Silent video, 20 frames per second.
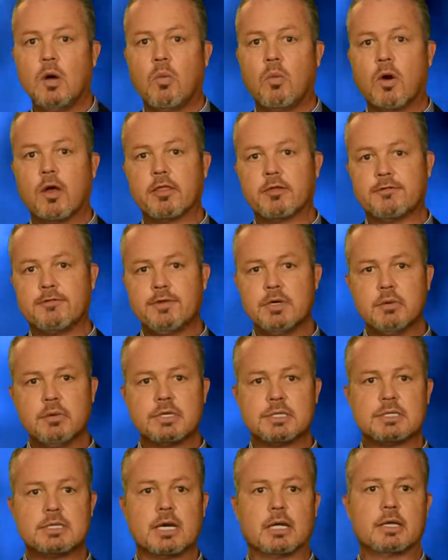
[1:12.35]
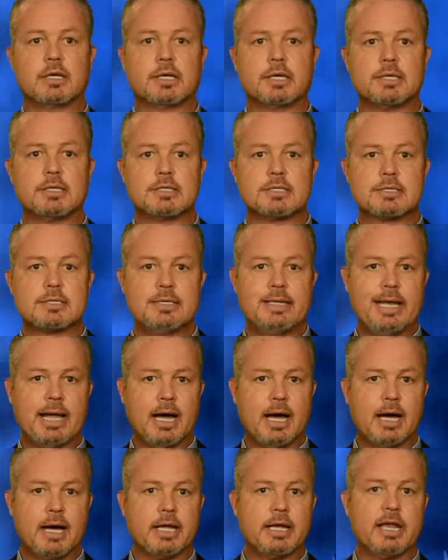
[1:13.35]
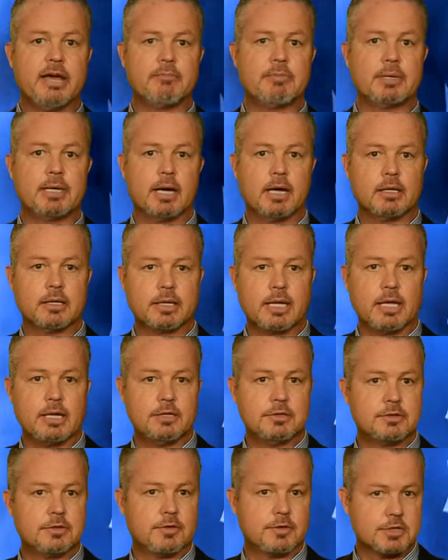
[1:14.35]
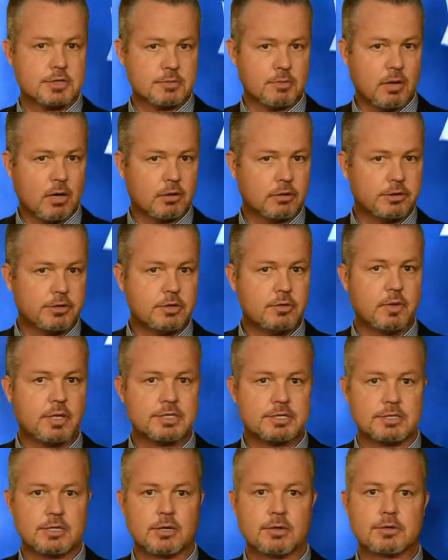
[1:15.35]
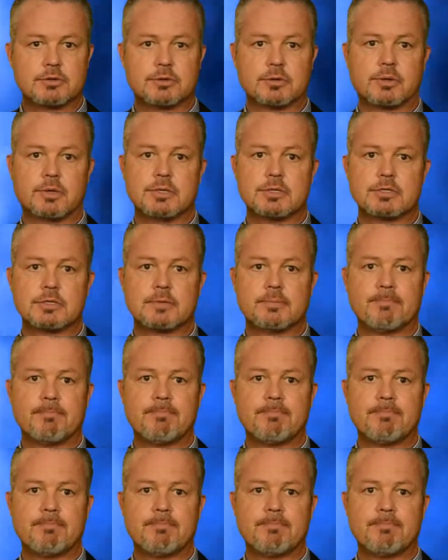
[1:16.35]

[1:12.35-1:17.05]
while the fewest delegates, 9, have been allocated to the smaller U.S. territories.